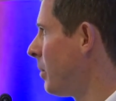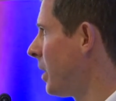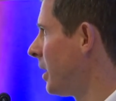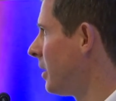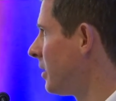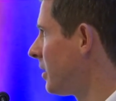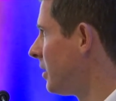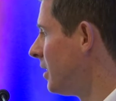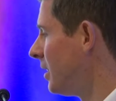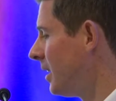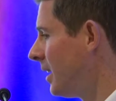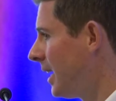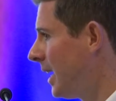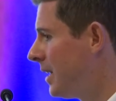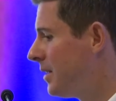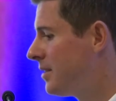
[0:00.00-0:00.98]
bank
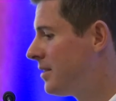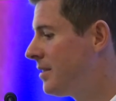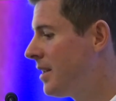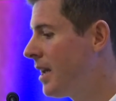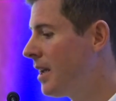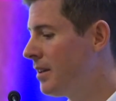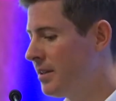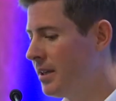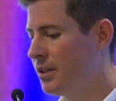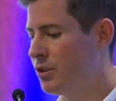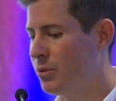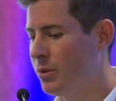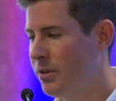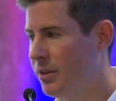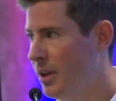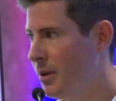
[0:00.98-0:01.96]
and stay in touch
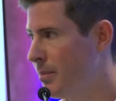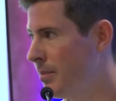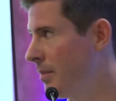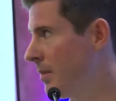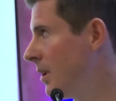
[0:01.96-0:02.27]
with them.